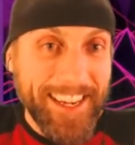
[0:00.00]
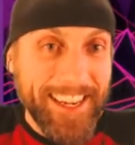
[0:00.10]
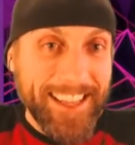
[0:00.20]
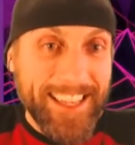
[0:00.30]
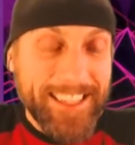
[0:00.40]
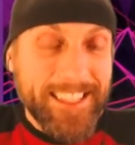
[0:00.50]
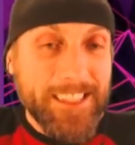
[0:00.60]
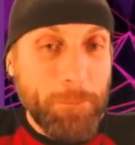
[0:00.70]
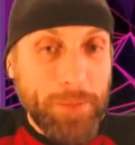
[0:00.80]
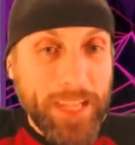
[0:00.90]
This is a
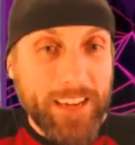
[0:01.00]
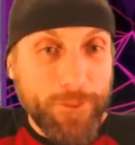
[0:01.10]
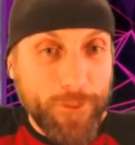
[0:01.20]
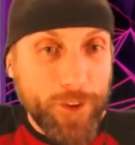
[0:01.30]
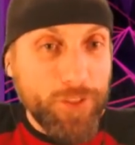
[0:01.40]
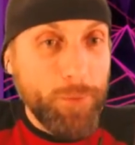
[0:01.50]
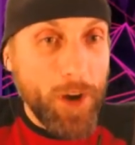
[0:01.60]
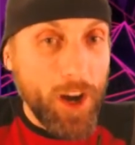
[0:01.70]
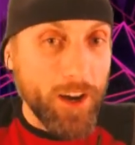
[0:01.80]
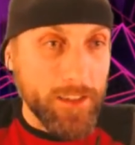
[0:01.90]
plate full of
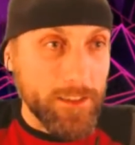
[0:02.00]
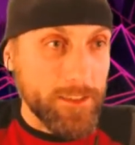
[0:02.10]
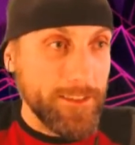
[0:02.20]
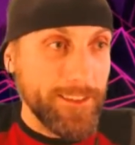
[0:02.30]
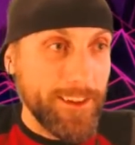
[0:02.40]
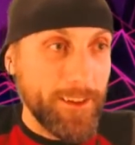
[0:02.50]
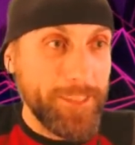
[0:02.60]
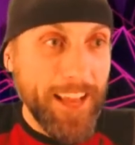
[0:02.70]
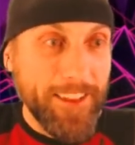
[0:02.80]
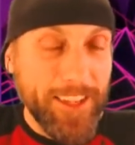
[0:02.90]
bugs, I'm
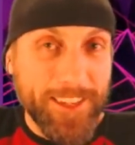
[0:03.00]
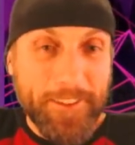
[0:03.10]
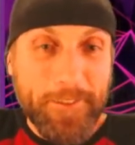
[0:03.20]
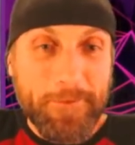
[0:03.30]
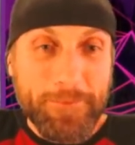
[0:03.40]
telling you.